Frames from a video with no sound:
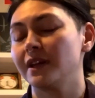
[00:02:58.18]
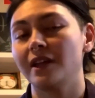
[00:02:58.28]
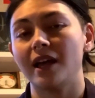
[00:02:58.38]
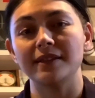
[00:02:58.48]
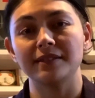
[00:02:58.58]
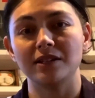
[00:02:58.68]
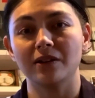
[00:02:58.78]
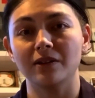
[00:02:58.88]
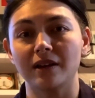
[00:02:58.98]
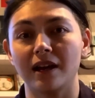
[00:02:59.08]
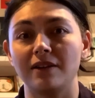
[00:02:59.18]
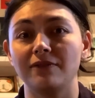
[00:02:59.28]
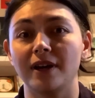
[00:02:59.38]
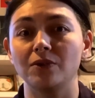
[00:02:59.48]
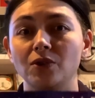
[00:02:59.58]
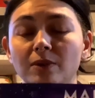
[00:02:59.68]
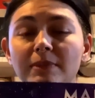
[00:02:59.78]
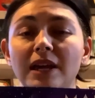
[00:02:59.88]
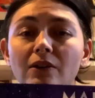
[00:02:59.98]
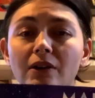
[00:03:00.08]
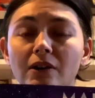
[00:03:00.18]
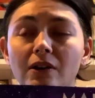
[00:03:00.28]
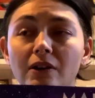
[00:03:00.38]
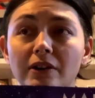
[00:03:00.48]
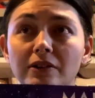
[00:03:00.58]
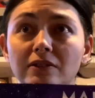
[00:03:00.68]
As an adult, I found you can make art